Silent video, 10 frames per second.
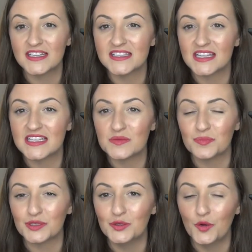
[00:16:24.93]
It's like this
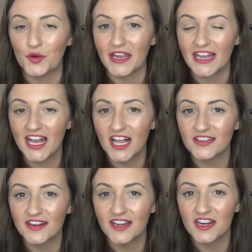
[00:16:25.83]
blue-green
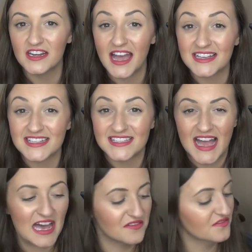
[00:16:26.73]
color here, and it has a
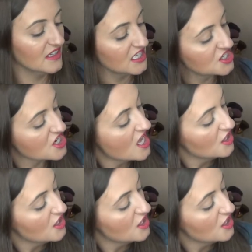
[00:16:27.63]
satin finish.